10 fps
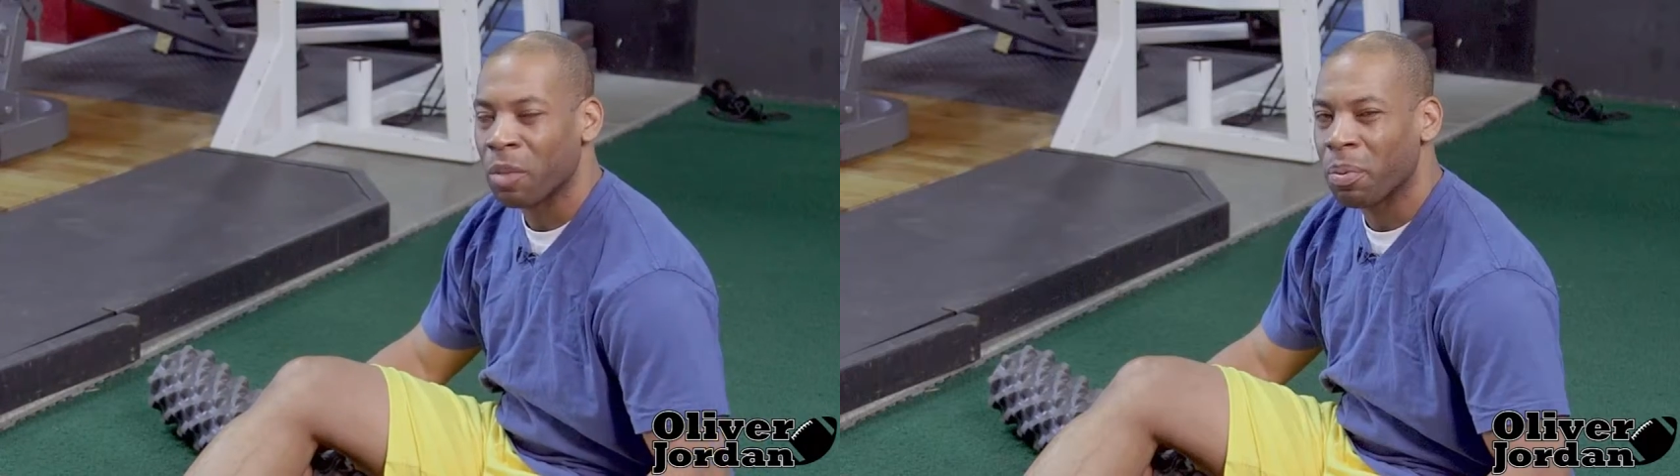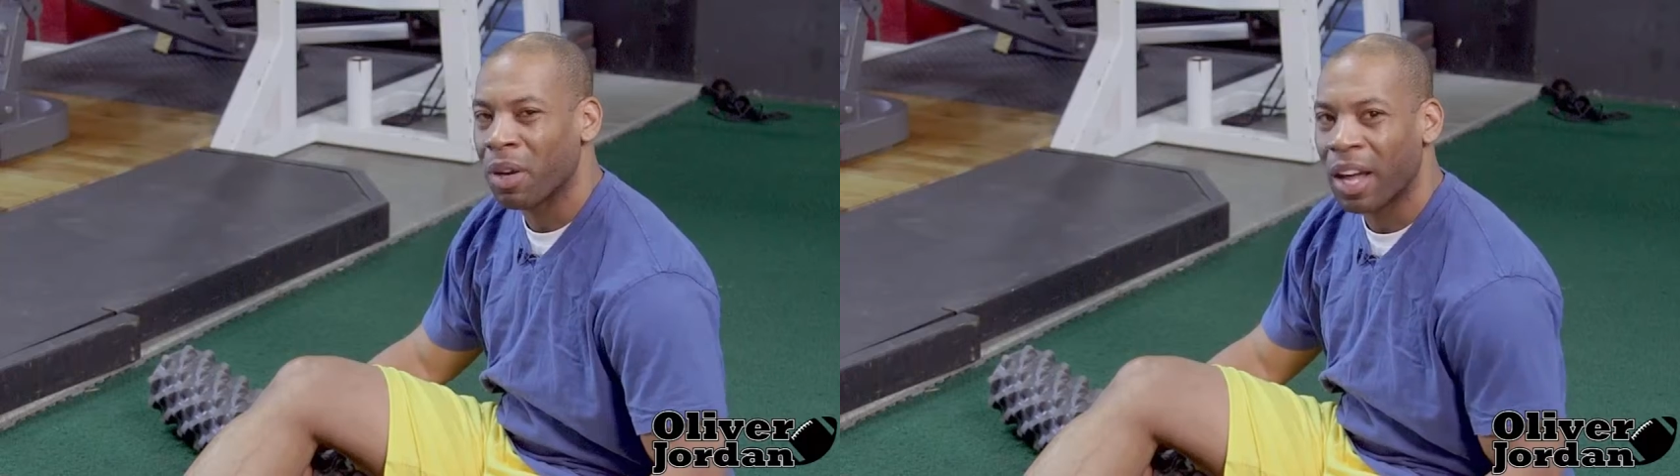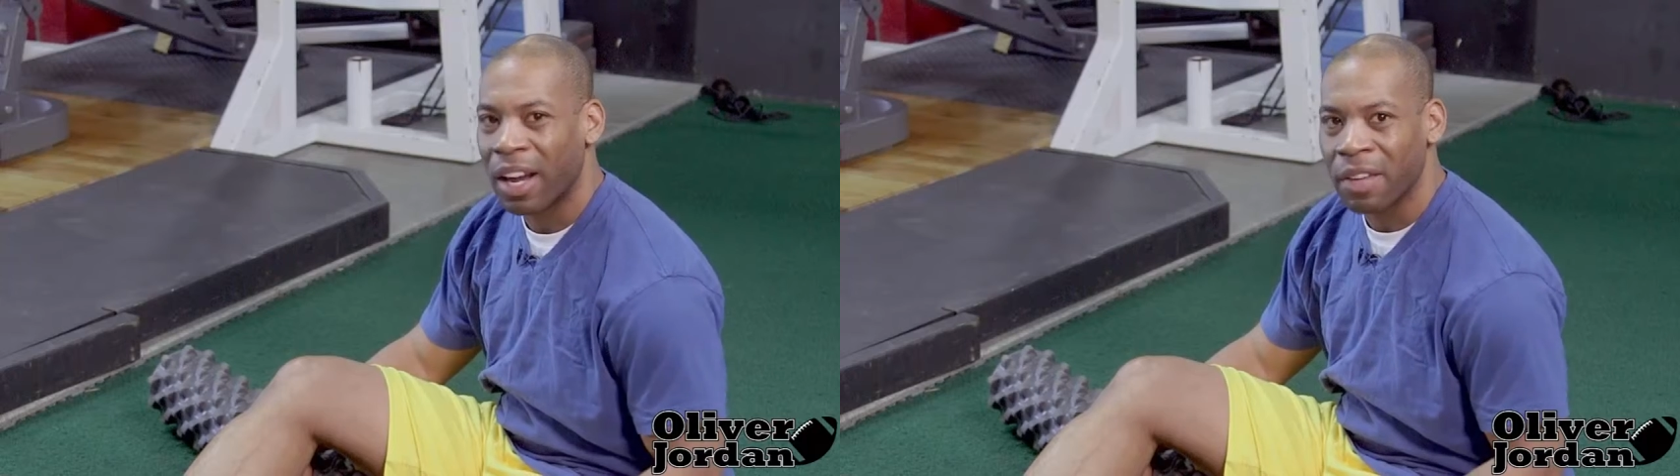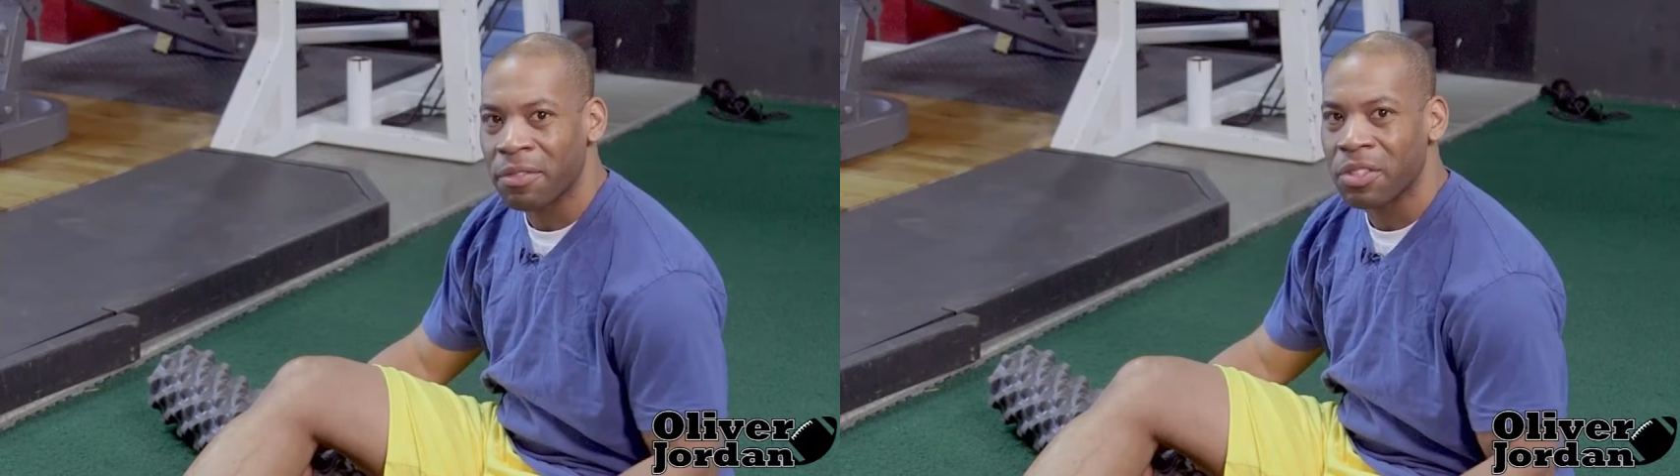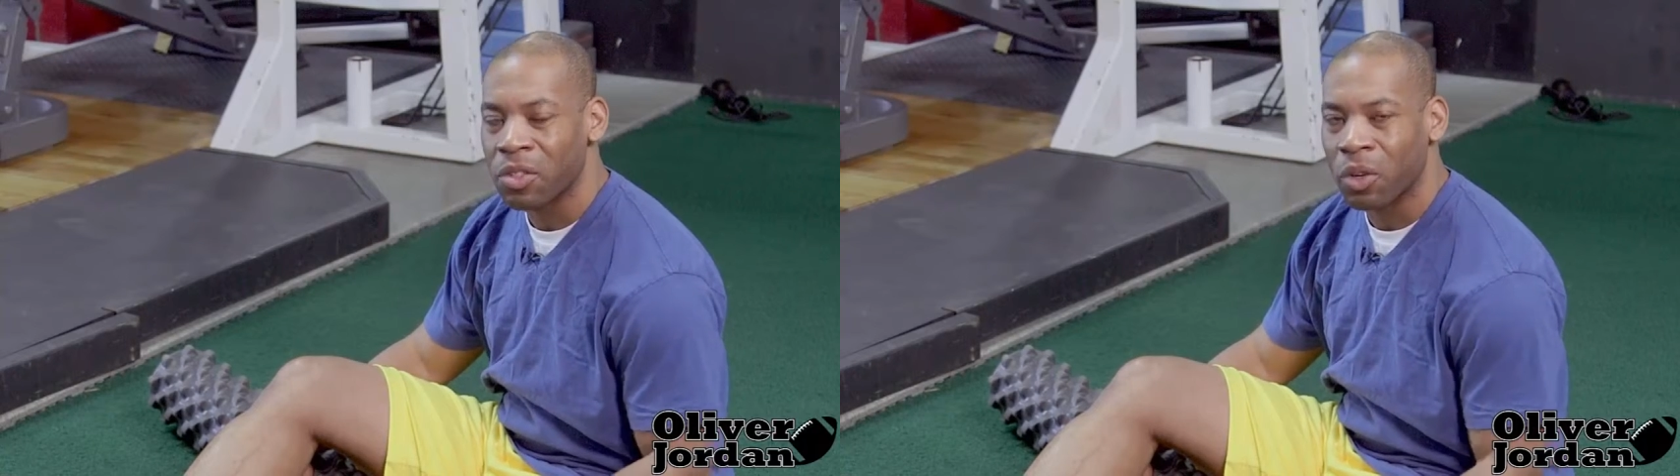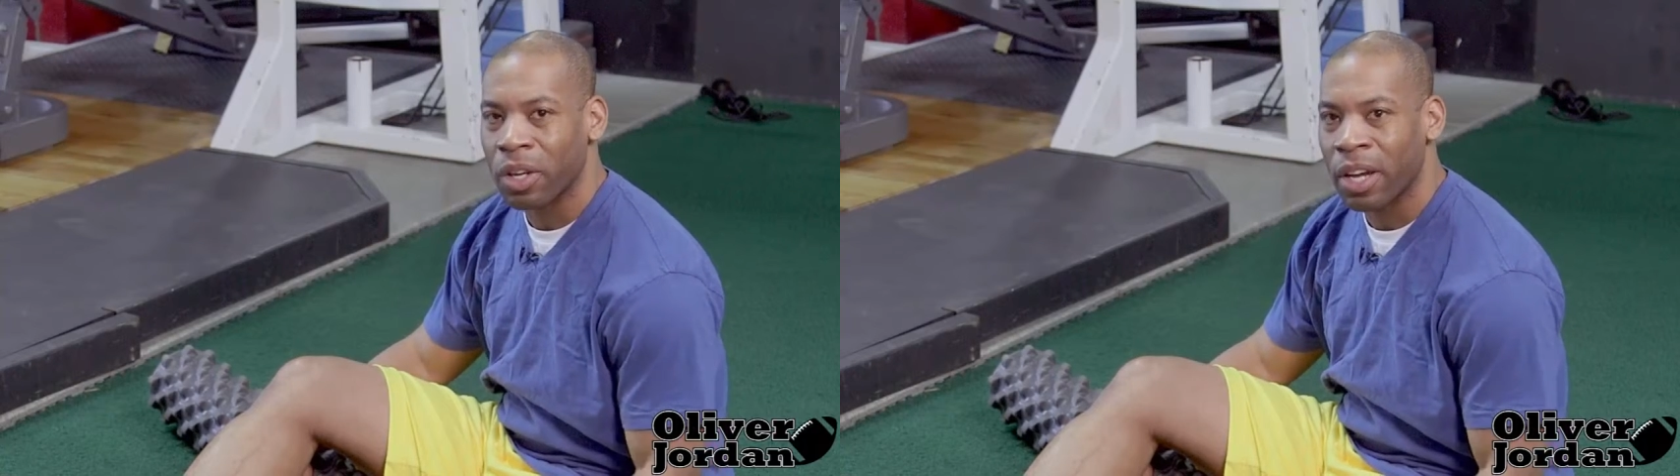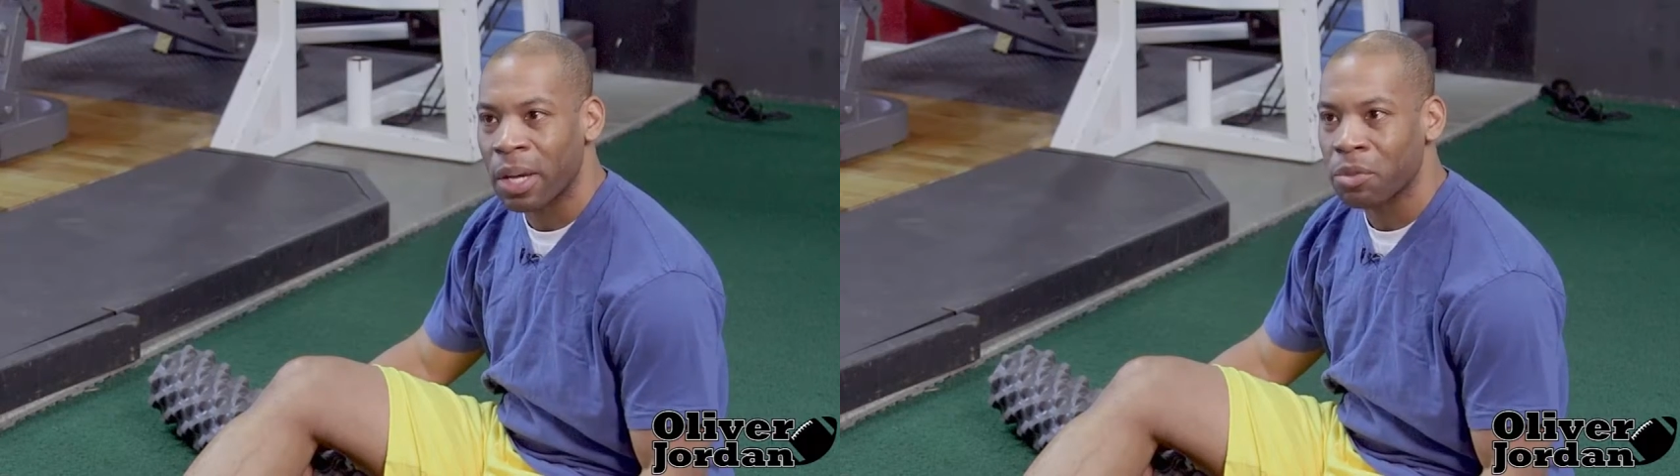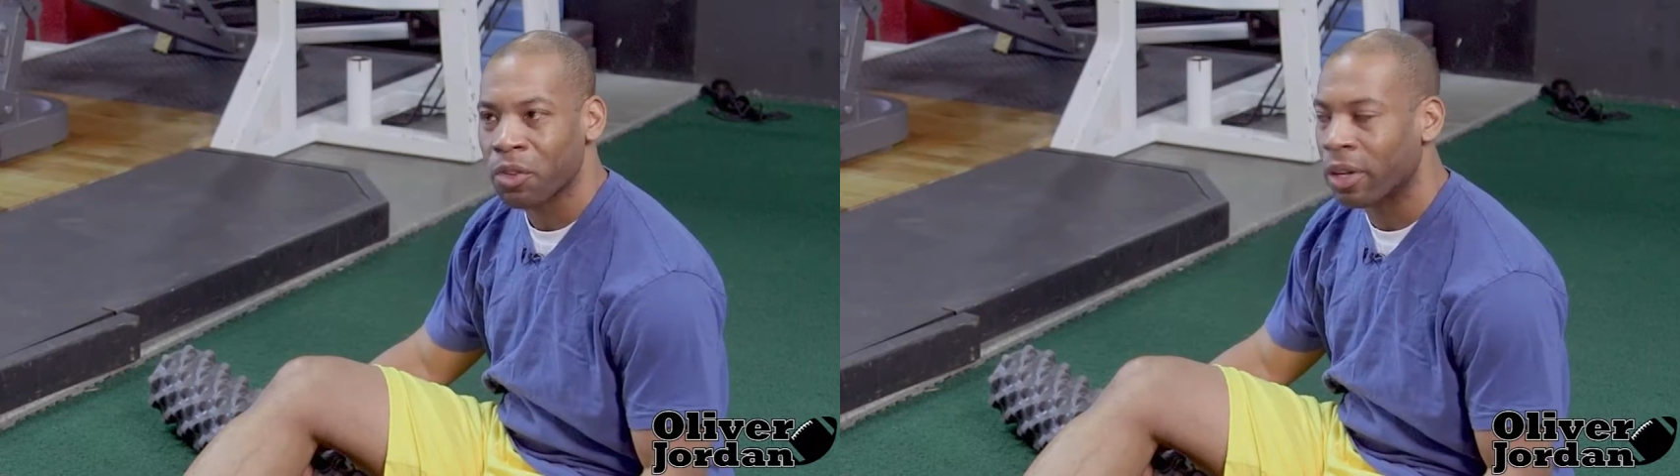you put a lot of emphasis on your
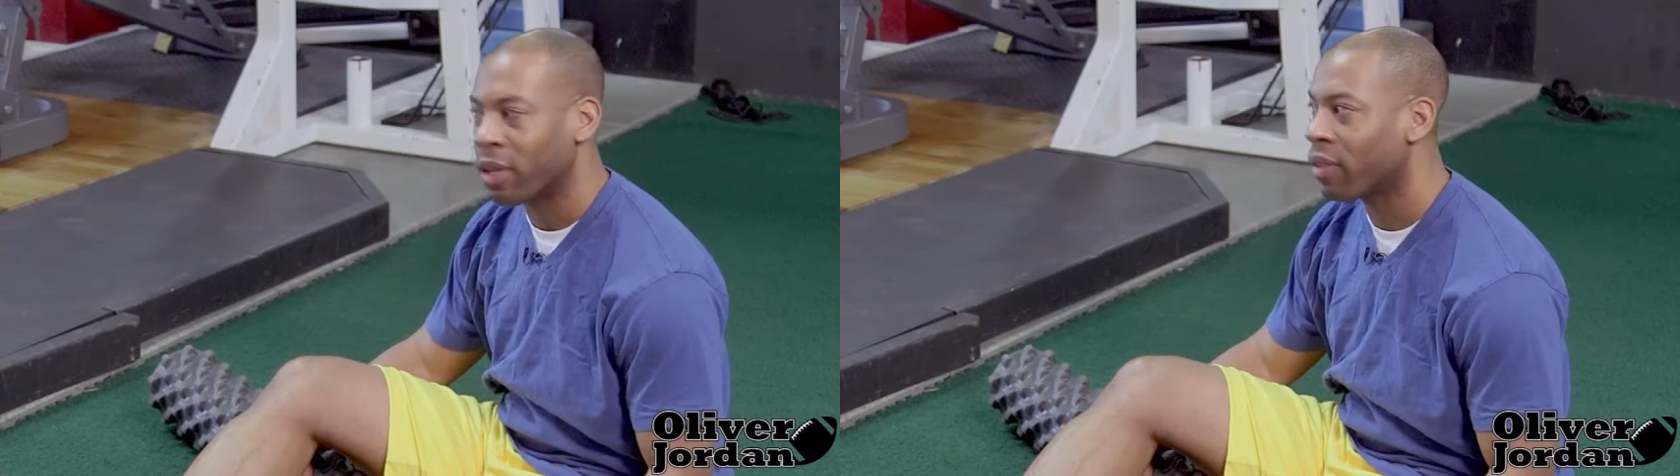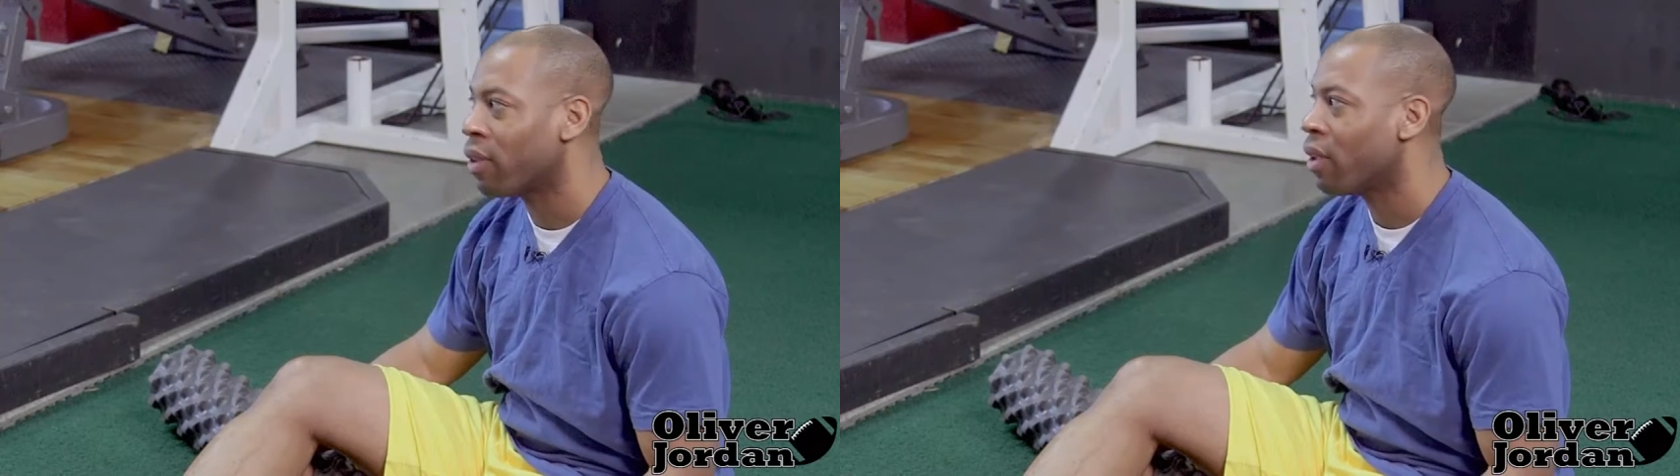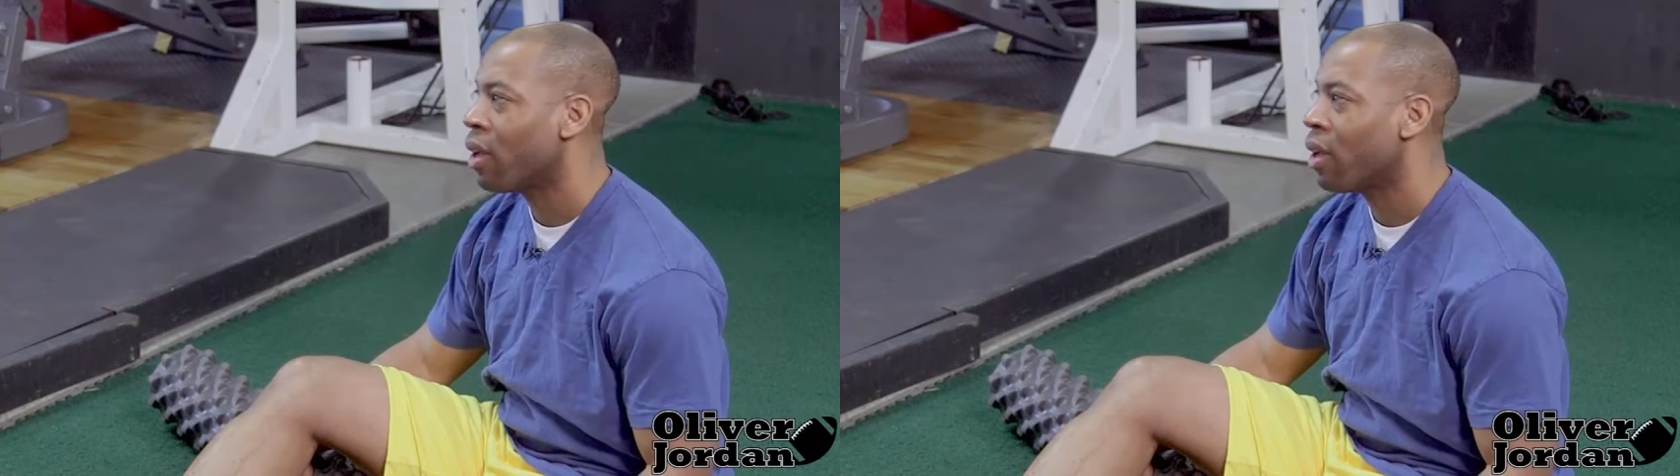hamstrings.